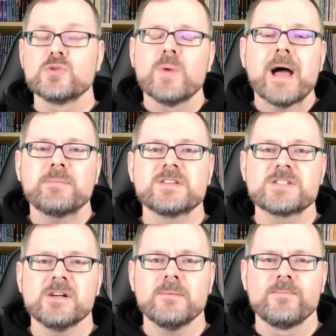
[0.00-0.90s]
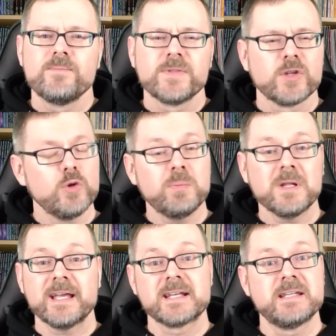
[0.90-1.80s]
To wrap this up, you
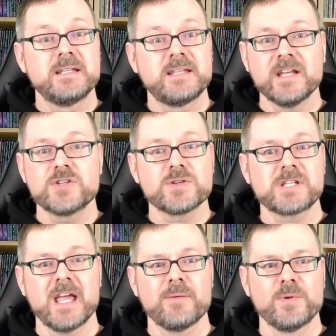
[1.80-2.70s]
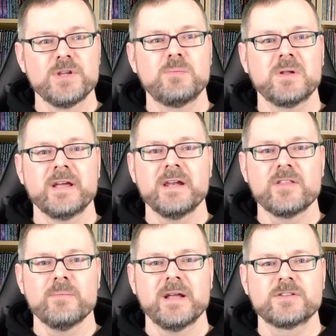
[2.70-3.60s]
play a dangerous game when you play a
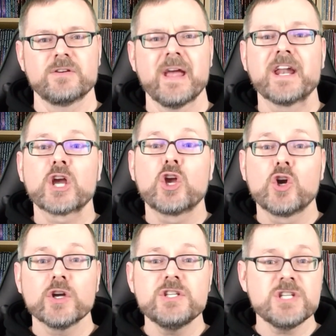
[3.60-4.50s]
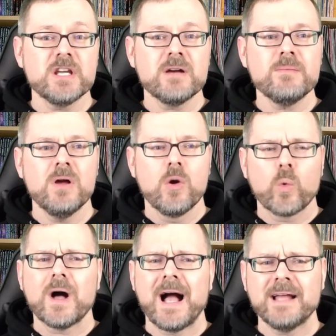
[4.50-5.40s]
Nethermancer, and a good GM
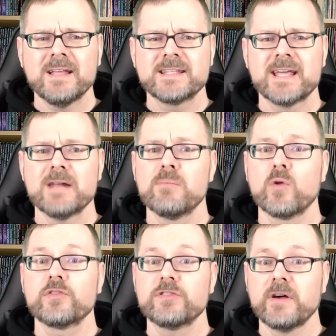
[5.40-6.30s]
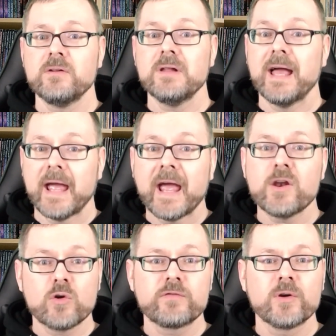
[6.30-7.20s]
will highlight that in both subtle
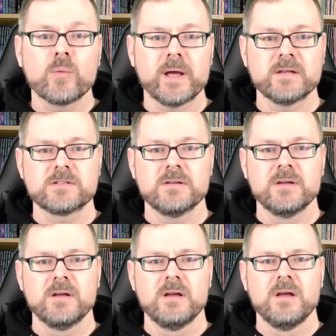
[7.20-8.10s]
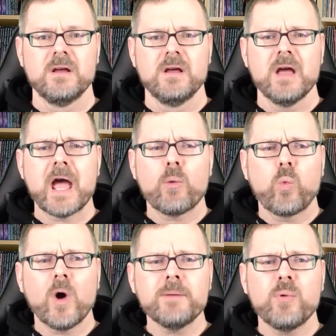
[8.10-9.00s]
and overt ways.
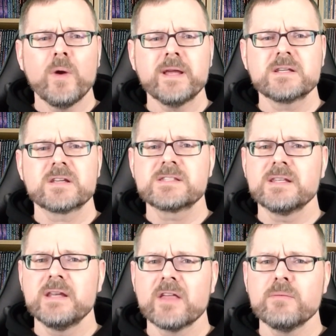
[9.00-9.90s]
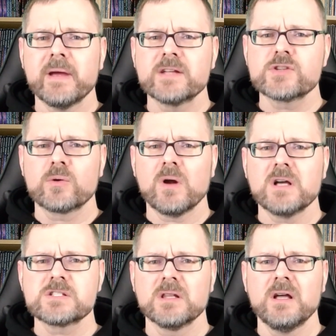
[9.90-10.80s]
At what point does the Nethermancer
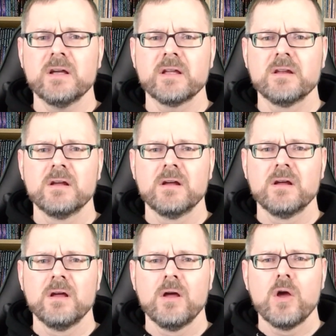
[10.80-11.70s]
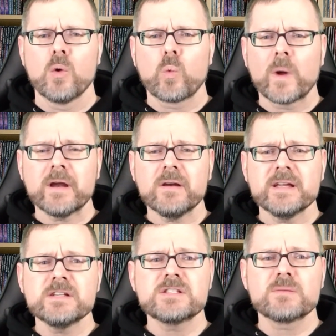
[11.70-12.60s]
cross a line? Where
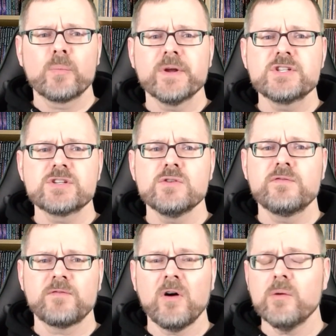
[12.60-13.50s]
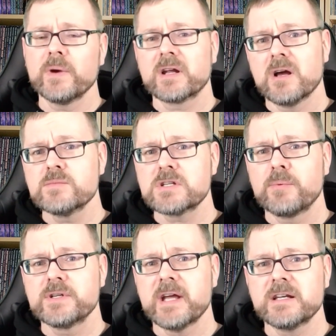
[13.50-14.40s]
is the bridge too far when it comes
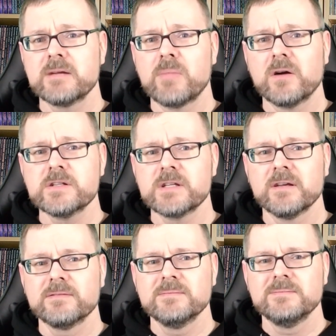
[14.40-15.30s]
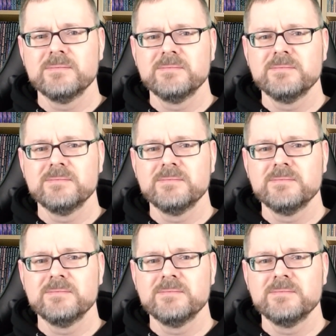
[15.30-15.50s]
to protecting bar save?